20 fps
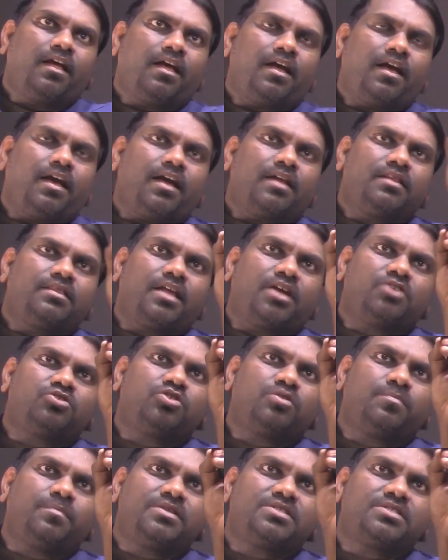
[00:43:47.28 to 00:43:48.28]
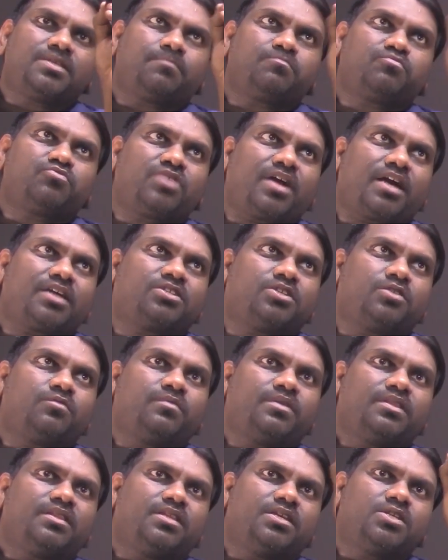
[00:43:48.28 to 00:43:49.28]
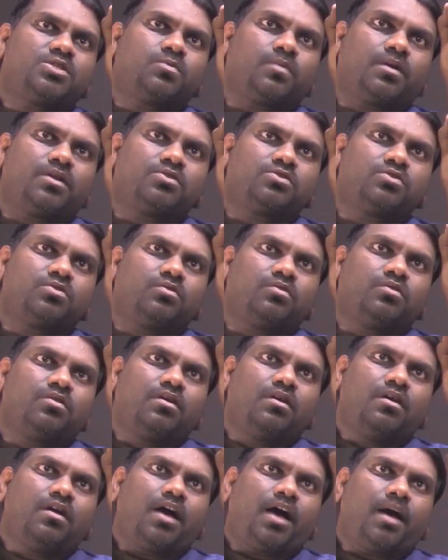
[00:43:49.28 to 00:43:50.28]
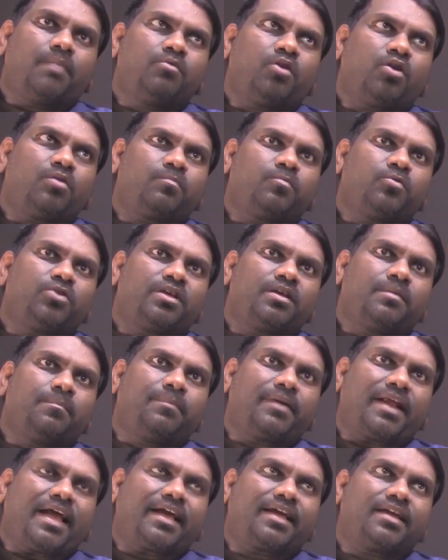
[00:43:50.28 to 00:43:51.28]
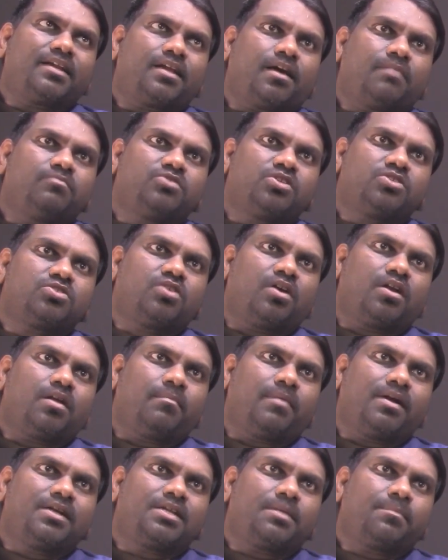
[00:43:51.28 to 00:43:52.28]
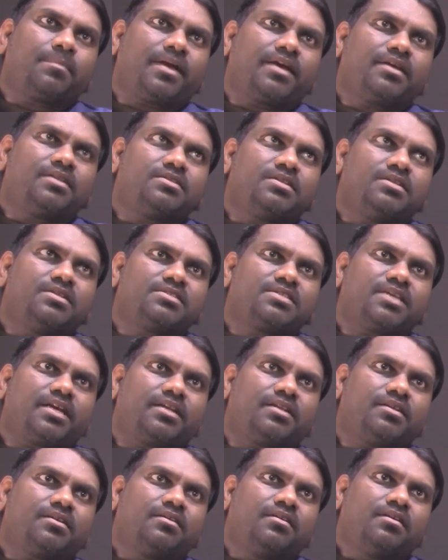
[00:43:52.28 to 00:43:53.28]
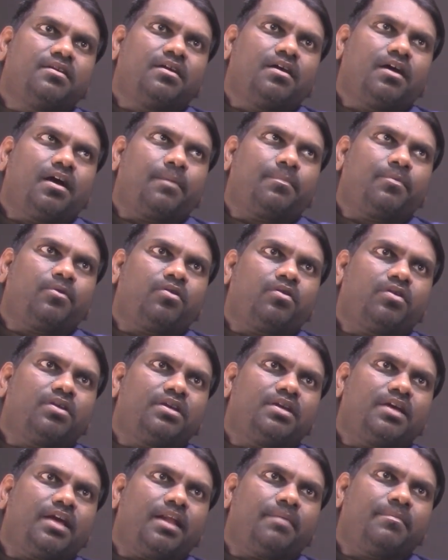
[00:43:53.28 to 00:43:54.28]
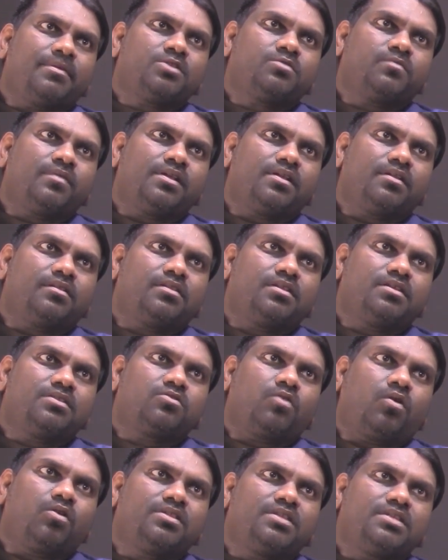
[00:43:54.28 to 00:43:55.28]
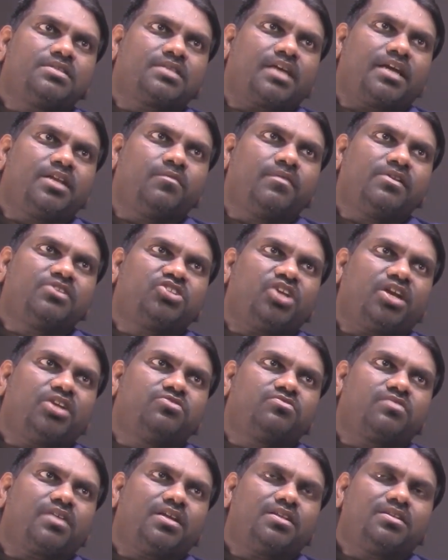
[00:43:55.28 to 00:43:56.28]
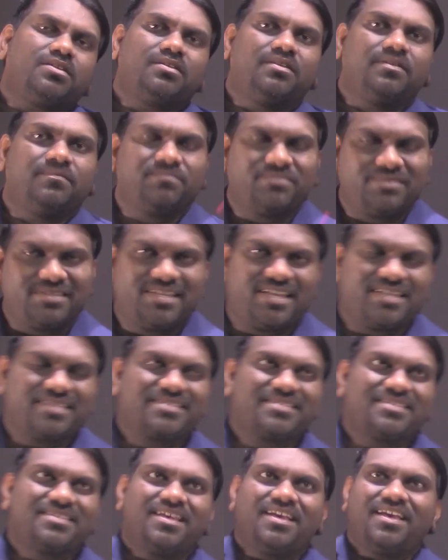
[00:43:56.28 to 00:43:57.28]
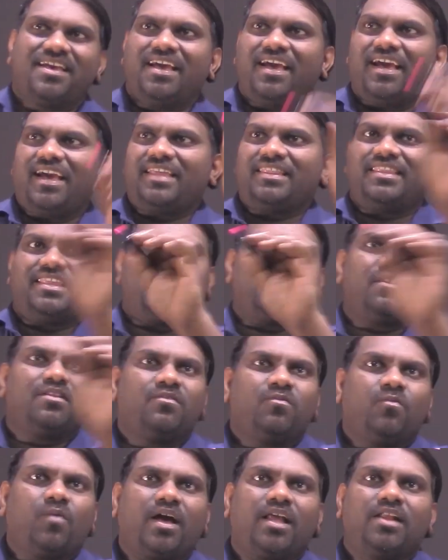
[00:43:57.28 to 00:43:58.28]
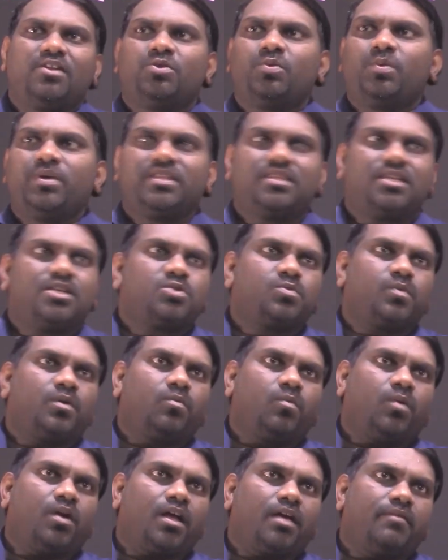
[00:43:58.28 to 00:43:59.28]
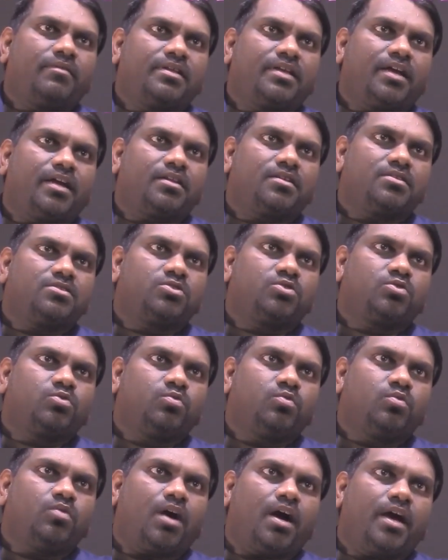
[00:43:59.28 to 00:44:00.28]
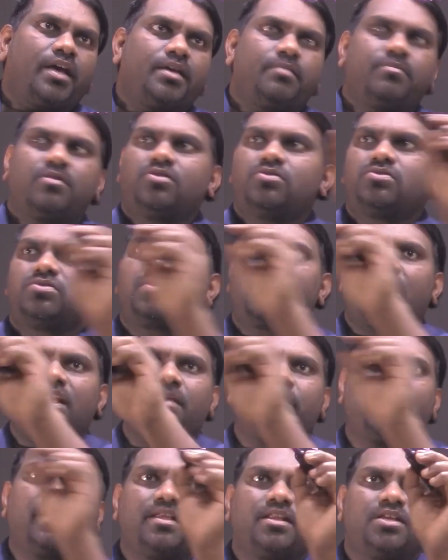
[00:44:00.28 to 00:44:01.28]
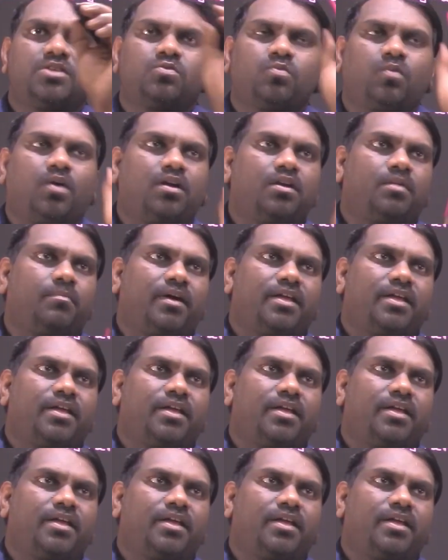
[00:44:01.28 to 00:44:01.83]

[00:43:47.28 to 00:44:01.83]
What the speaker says: and that should be subtracted with this one. So I'm not putting a bracket, I'm just gonna multiply it inside. Appo e elements will, all these sign will change, right? Yes. And then while doing this one, what I will get is 2i, because 3 minus 1